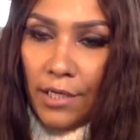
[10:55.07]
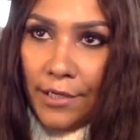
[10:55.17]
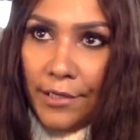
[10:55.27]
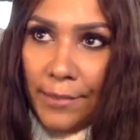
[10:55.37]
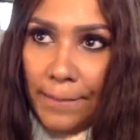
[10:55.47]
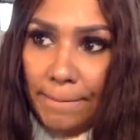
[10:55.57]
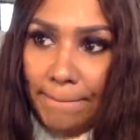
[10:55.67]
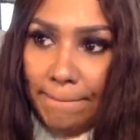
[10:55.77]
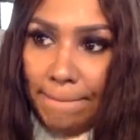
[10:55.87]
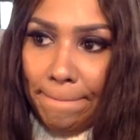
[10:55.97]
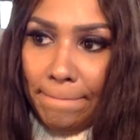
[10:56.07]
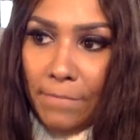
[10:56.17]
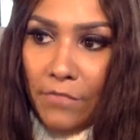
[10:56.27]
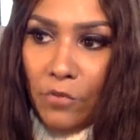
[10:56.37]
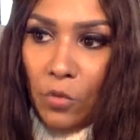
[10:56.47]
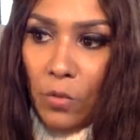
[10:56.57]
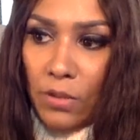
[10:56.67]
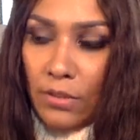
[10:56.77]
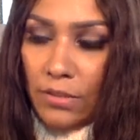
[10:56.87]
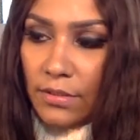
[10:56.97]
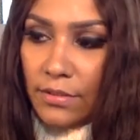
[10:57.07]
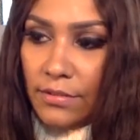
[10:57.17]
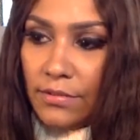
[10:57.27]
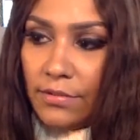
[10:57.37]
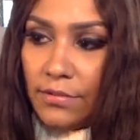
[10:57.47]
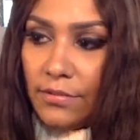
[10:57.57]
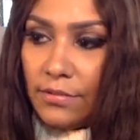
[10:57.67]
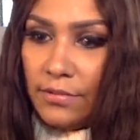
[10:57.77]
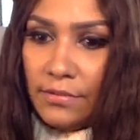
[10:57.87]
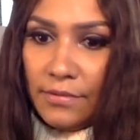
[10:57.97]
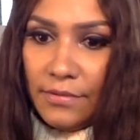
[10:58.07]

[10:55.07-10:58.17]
Um, of course. Mhm.